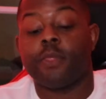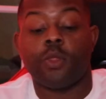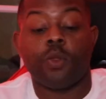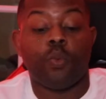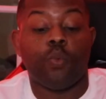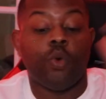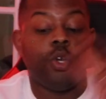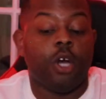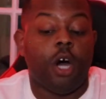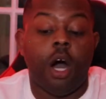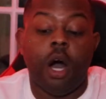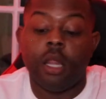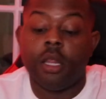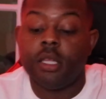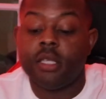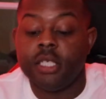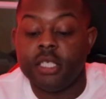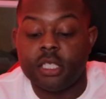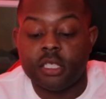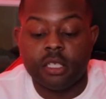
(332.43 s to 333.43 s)
when all of
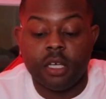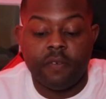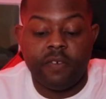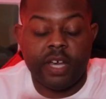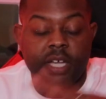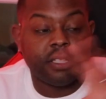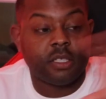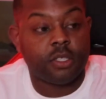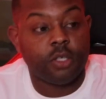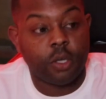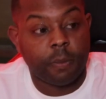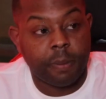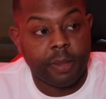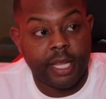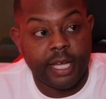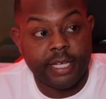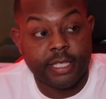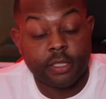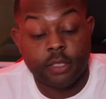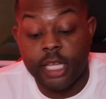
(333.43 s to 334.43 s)
this stuff had took
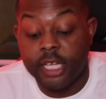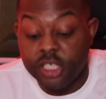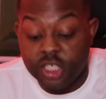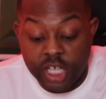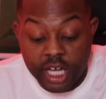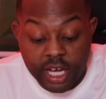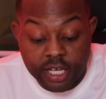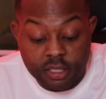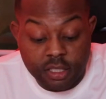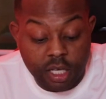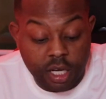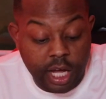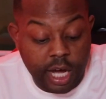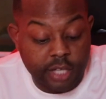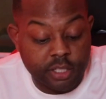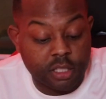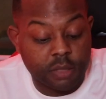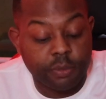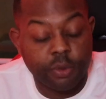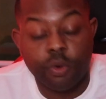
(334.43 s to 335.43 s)
place, they changed the
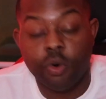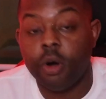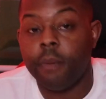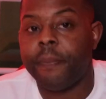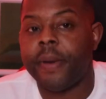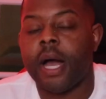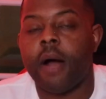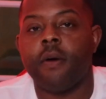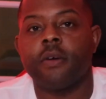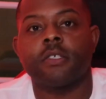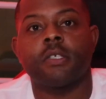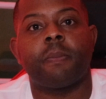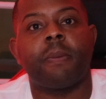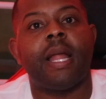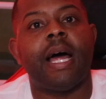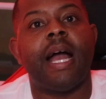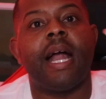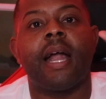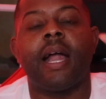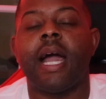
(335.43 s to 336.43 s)
logic board, power
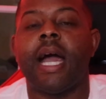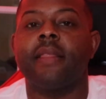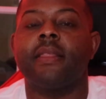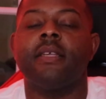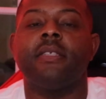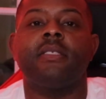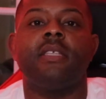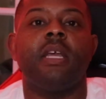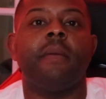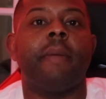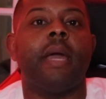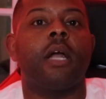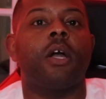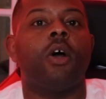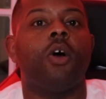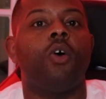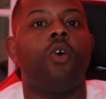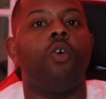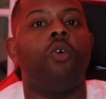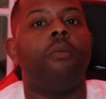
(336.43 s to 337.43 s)
supply, got this thing back
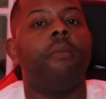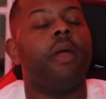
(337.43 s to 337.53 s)
home,